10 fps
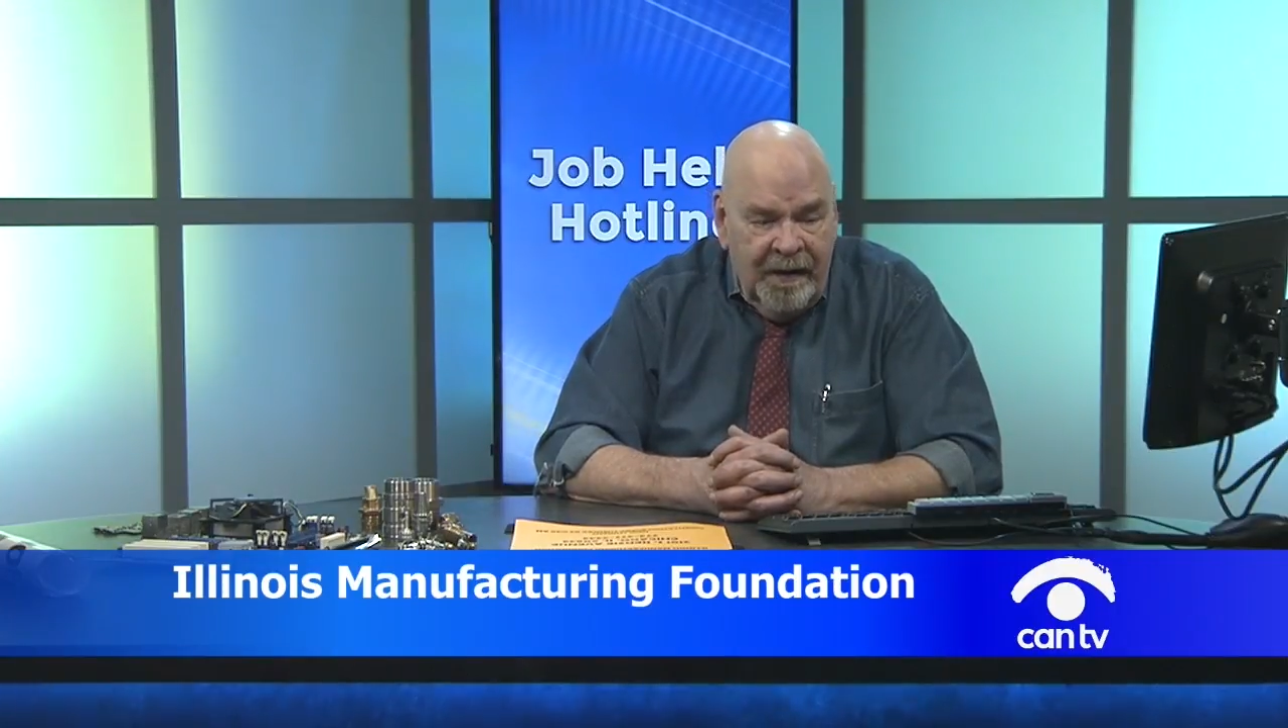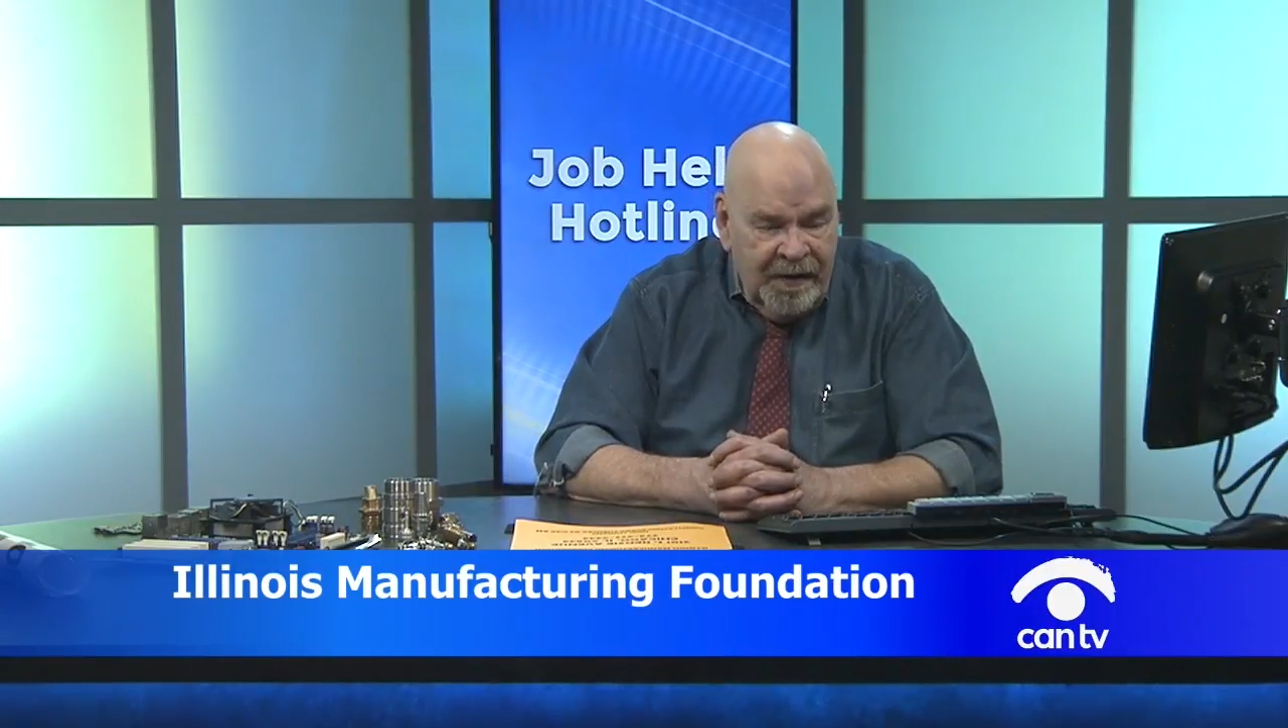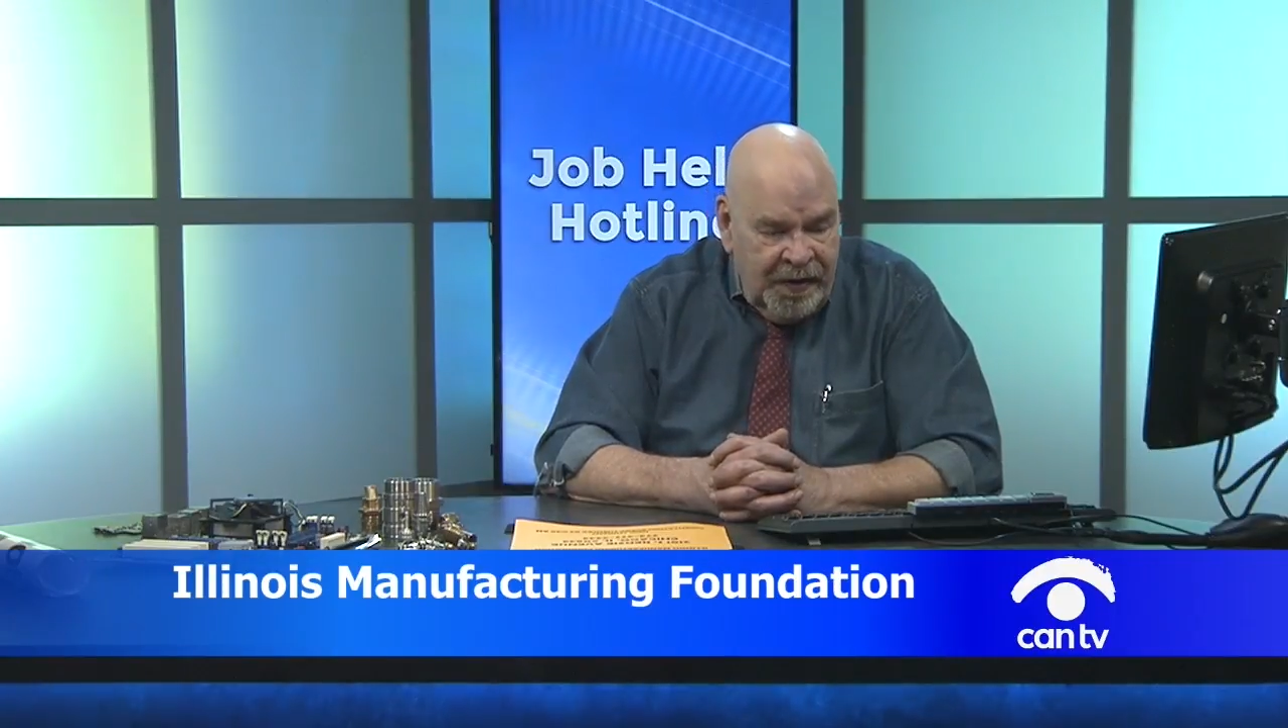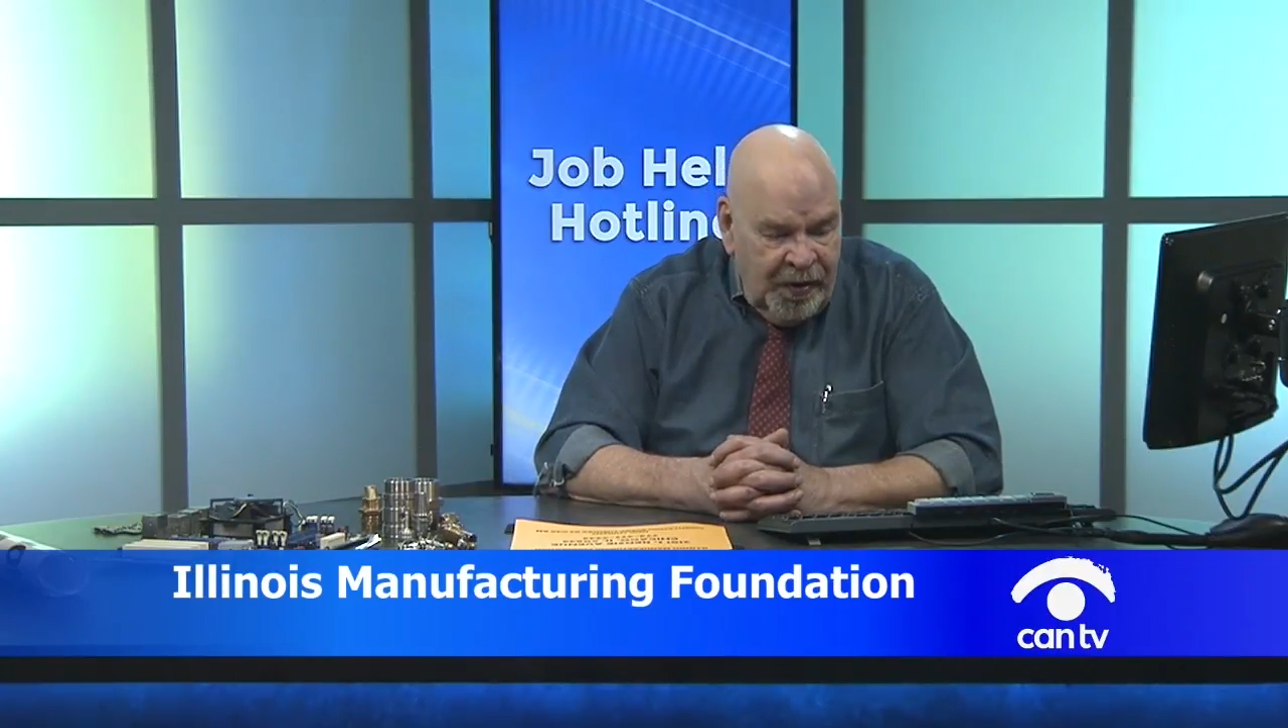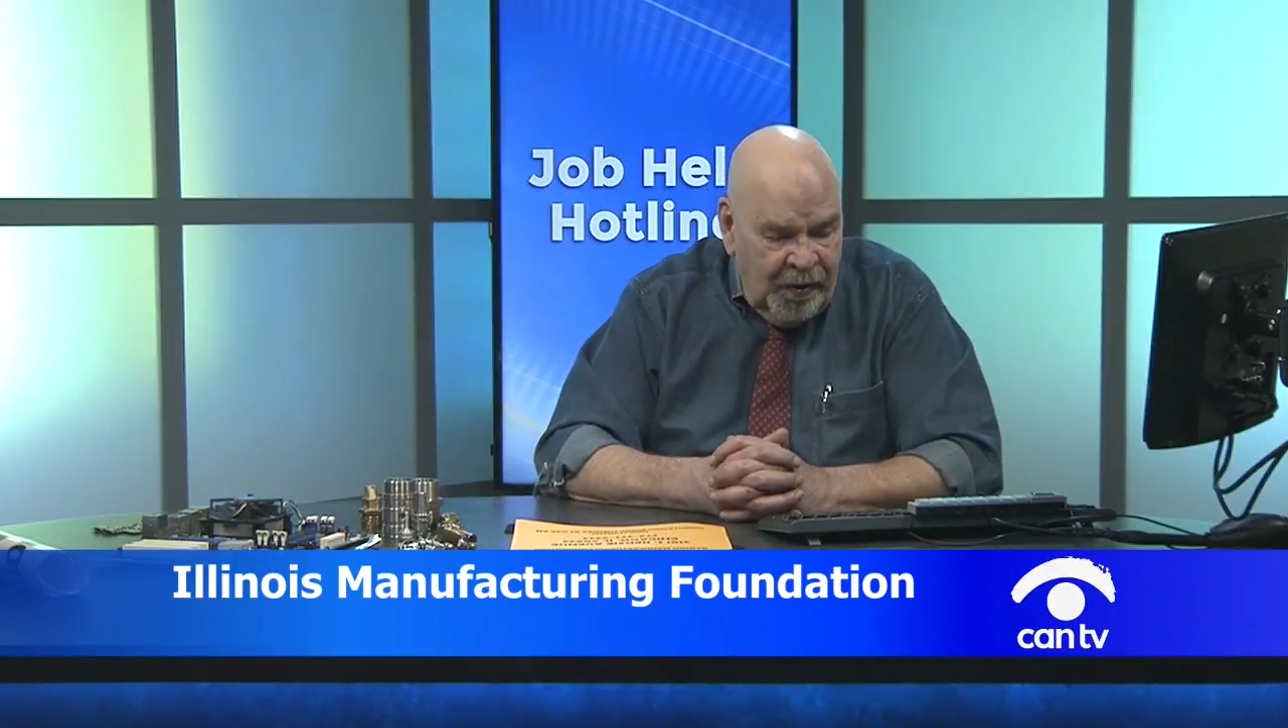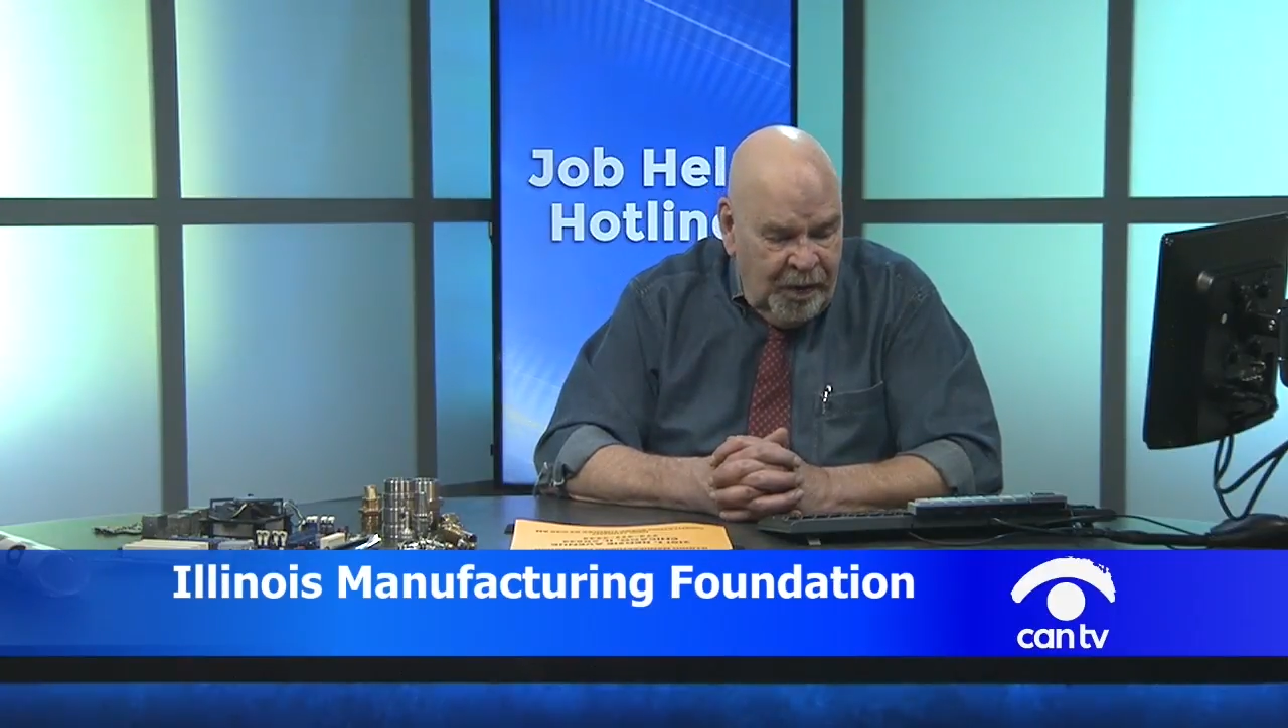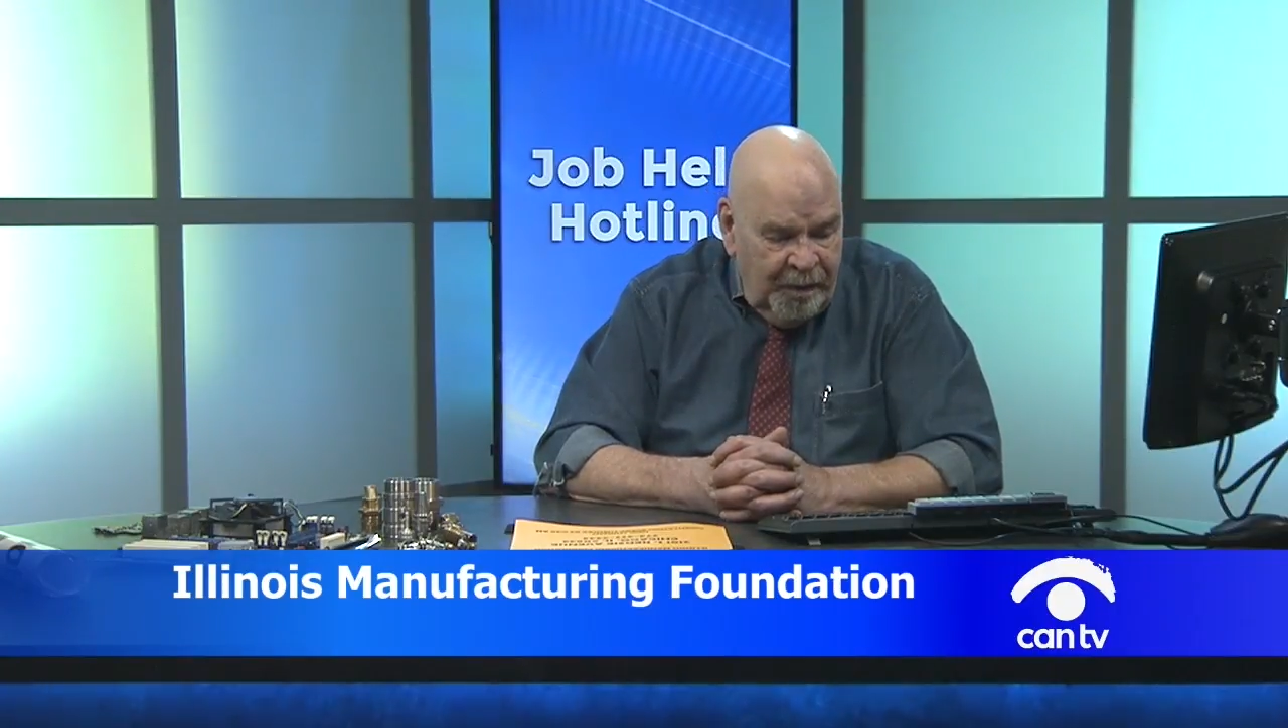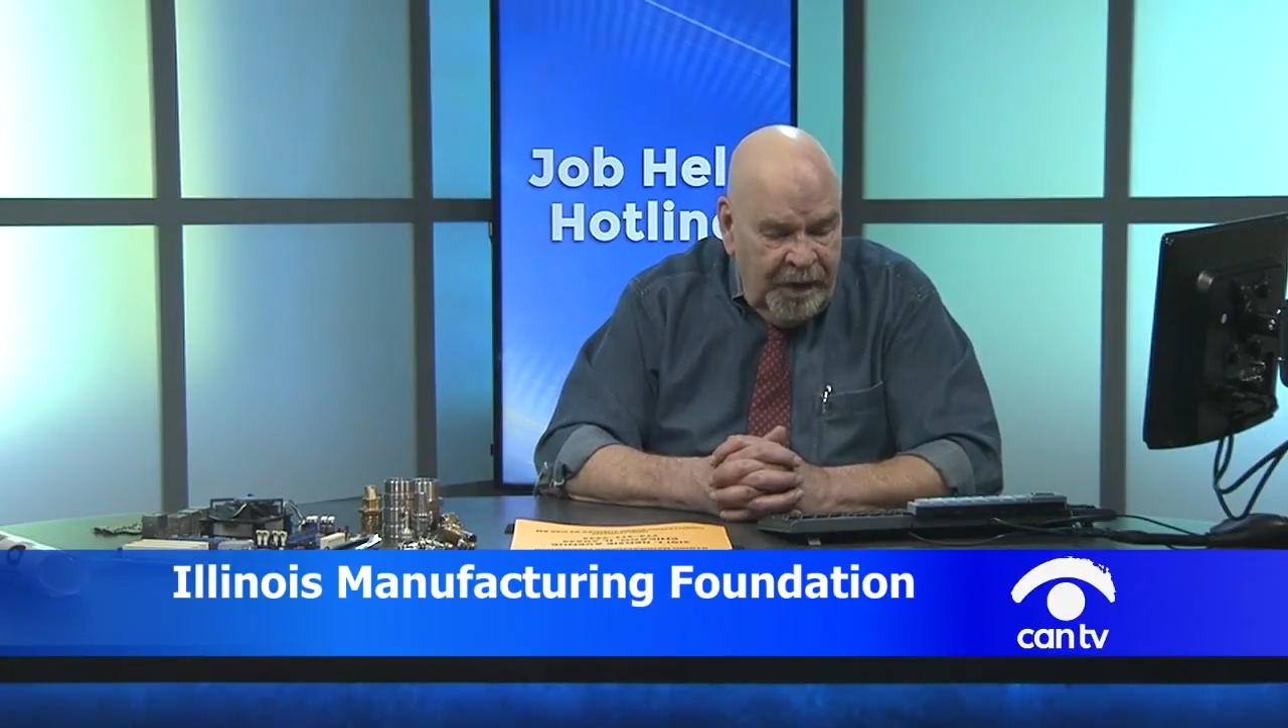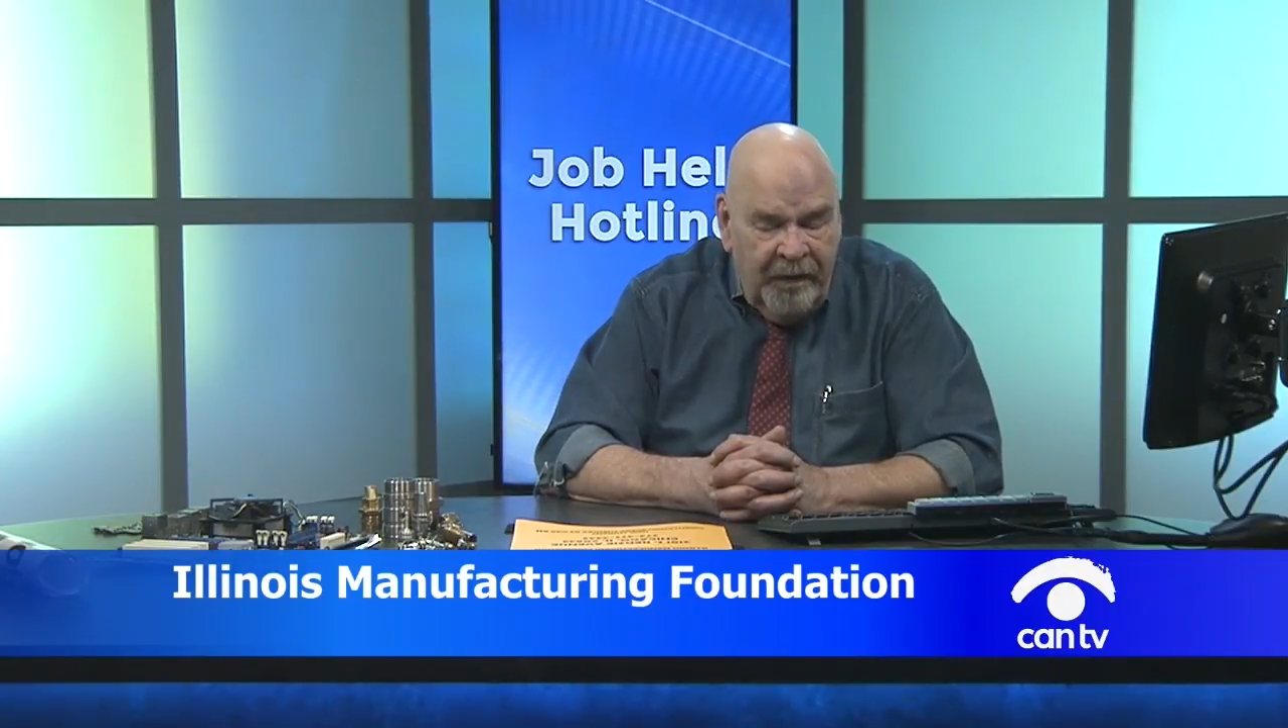So